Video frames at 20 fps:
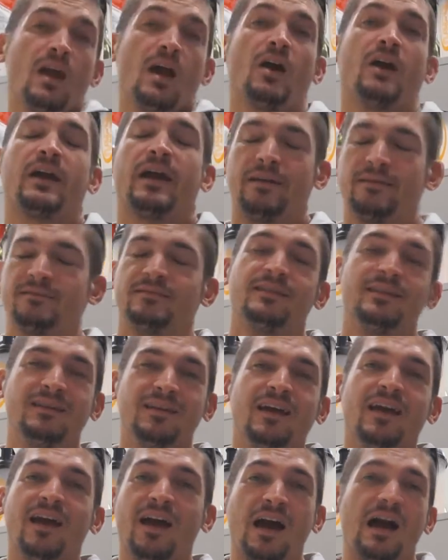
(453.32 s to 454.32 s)
Okay,
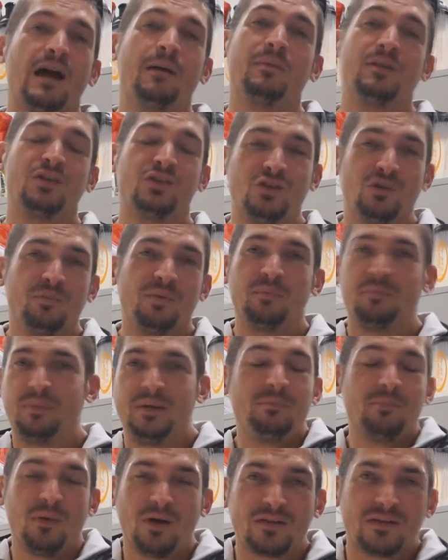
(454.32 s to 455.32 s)
I'm a stupid
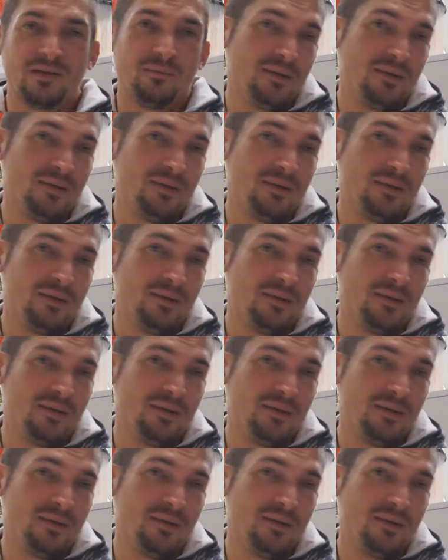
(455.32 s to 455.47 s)
beatboxer,